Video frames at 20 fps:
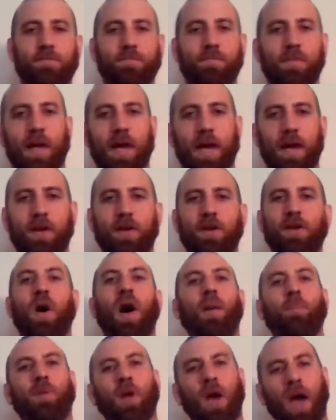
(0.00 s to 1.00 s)
I don't
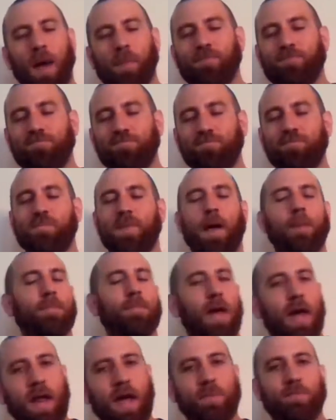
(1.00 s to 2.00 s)
know. I'm
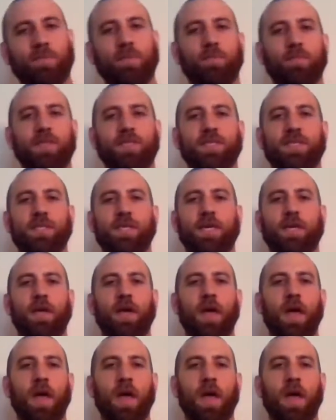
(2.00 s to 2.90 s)
not optimistic.